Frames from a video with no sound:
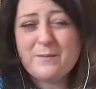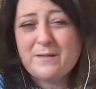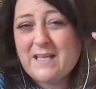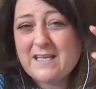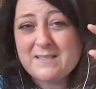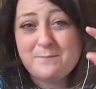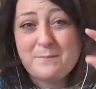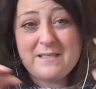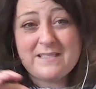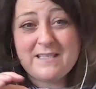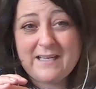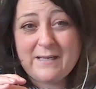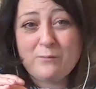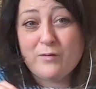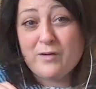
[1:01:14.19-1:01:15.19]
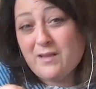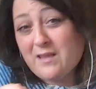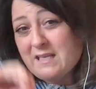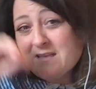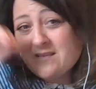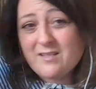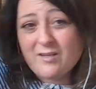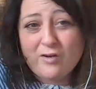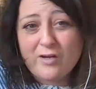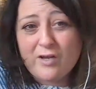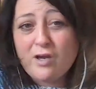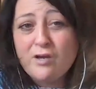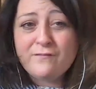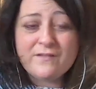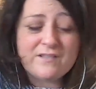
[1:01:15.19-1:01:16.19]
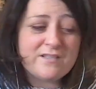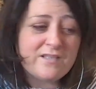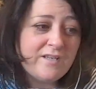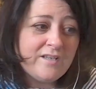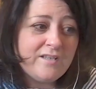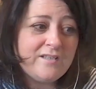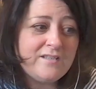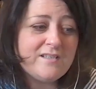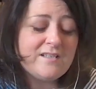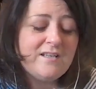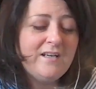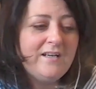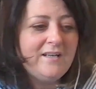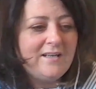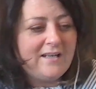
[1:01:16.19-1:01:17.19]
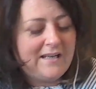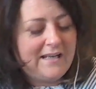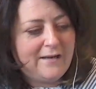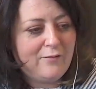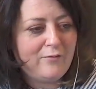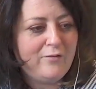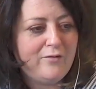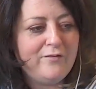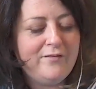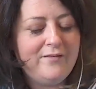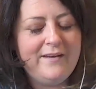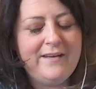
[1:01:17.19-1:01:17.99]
But that's basically one of the things that got it overturned later on.